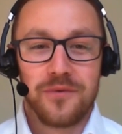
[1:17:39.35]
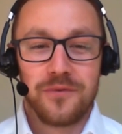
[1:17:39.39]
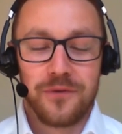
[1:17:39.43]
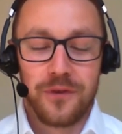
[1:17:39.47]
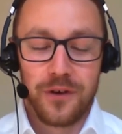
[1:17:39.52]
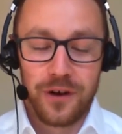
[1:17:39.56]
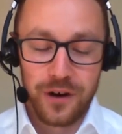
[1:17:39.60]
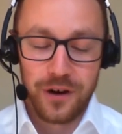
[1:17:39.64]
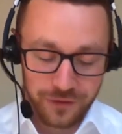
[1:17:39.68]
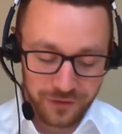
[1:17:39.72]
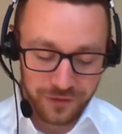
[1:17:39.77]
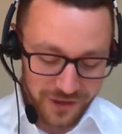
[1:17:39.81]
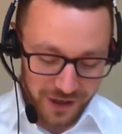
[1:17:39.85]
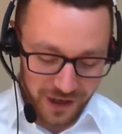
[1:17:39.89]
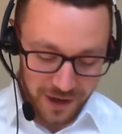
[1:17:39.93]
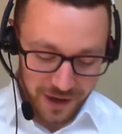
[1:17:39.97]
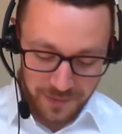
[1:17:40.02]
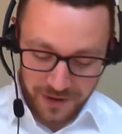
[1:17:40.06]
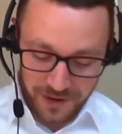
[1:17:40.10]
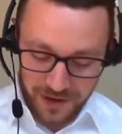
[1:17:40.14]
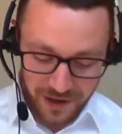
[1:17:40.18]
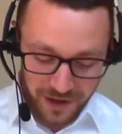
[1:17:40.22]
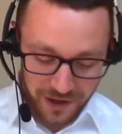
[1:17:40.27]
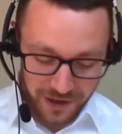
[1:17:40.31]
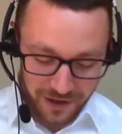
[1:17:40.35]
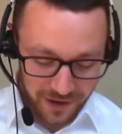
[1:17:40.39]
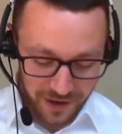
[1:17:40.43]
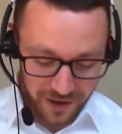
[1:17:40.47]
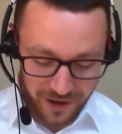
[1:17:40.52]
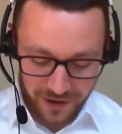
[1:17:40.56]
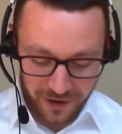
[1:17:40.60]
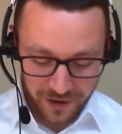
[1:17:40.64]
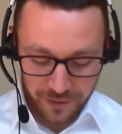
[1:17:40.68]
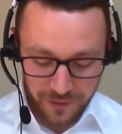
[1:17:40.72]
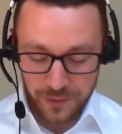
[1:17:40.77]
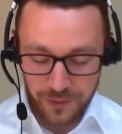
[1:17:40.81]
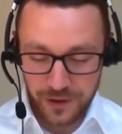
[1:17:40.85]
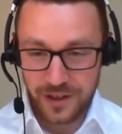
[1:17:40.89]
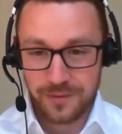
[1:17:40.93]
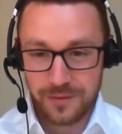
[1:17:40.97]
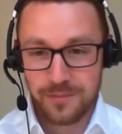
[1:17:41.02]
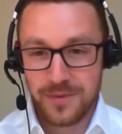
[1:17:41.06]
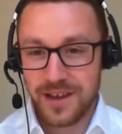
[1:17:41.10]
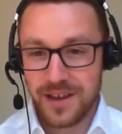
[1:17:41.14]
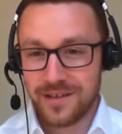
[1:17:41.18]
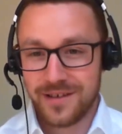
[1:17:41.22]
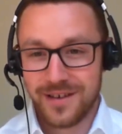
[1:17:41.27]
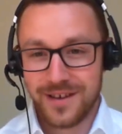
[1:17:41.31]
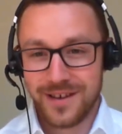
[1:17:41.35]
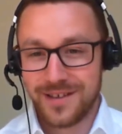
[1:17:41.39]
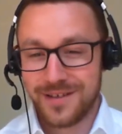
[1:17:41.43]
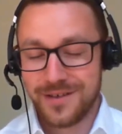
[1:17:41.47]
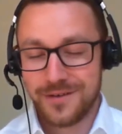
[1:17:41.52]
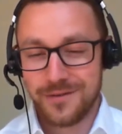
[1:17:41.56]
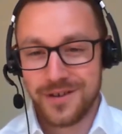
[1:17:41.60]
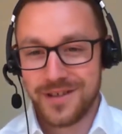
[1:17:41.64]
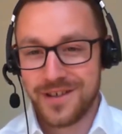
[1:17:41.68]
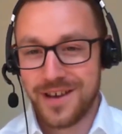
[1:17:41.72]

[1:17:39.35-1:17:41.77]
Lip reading: for a long time, and I will admit to